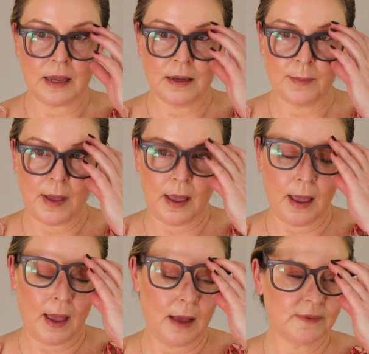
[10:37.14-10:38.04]
I am
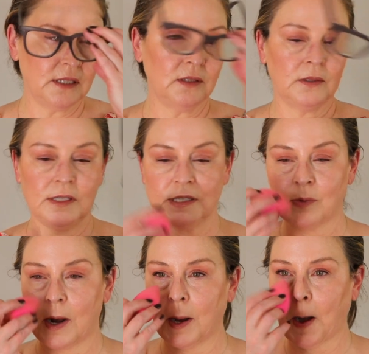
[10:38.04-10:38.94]
absolutely
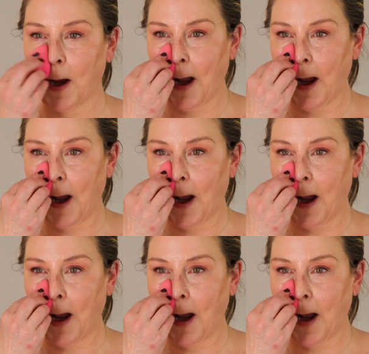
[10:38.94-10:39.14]
sweating.